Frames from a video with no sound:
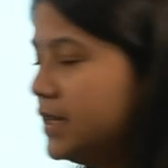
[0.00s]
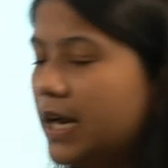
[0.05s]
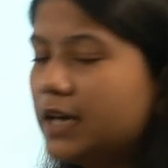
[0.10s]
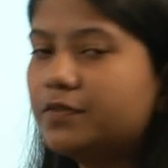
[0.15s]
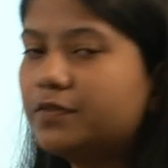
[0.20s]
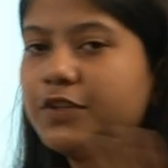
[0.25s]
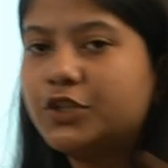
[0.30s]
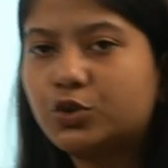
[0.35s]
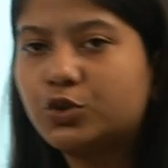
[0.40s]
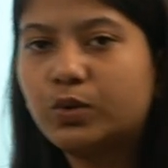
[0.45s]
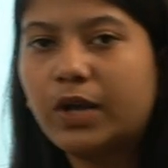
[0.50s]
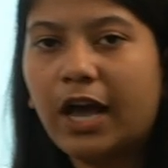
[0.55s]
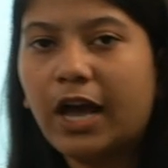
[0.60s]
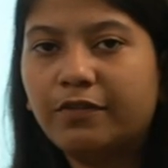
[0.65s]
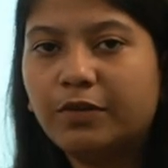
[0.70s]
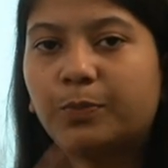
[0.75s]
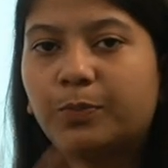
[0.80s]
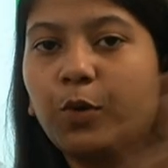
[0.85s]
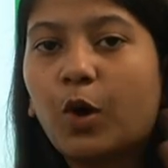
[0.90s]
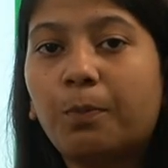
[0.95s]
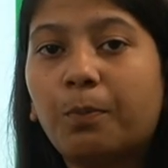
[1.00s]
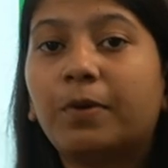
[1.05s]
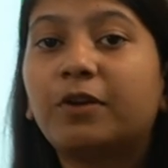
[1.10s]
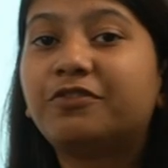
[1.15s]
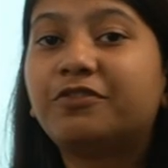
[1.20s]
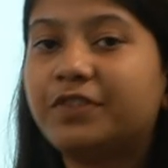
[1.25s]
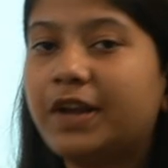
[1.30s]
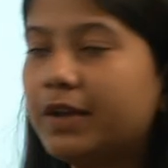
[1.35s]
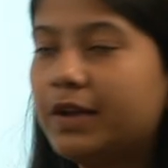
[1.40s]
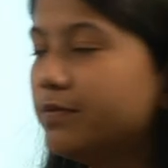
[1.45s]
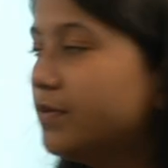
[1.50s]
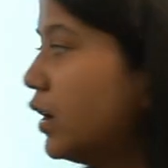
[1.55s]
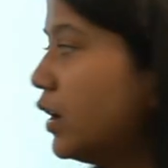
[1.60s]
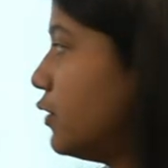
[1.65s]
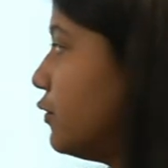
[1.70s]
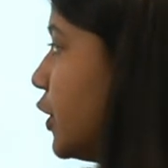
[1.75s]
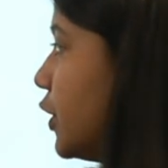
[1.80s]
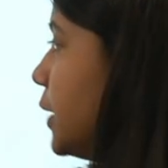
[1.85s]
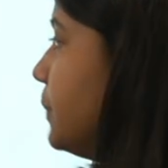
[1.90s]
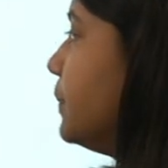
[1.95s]
that we should have a proper
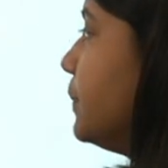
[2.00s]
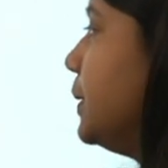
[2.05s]
framework for